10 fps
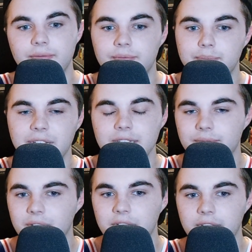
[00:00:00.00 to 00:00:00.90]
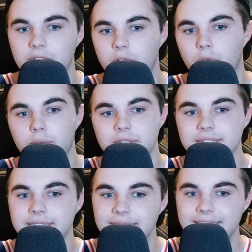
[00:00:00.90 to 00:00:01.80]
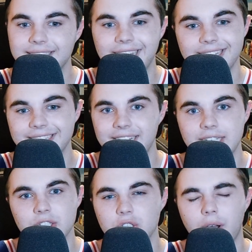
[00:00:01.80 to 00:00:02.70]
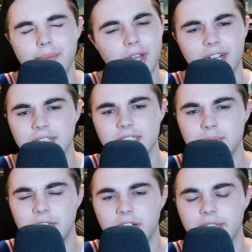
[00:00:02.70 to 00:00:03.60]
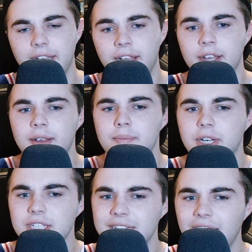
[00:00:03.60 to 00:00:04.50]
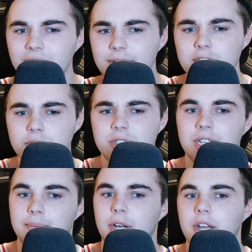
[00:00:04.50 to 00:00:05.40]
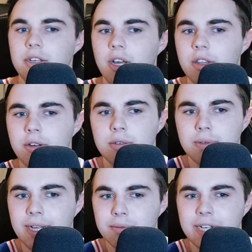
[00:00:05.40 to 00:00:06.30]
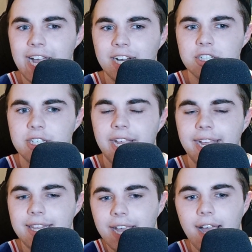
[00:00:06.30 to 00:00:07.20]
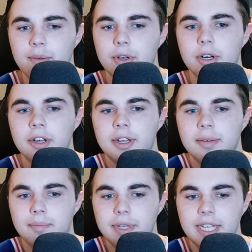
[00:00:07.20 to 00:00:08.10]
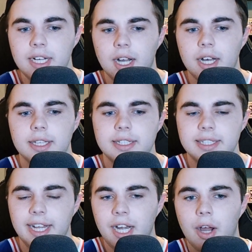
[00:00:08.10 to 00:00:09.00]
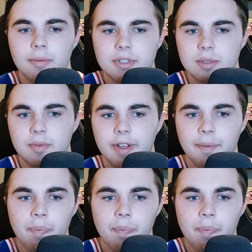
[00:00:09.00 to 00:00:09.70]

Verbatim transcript: being the villain and over the scenes that it's in, so I'm not going to speak on that, but it's kind of interesting, but another great reaction to Hayley Atwell being uh, the standout of this movie.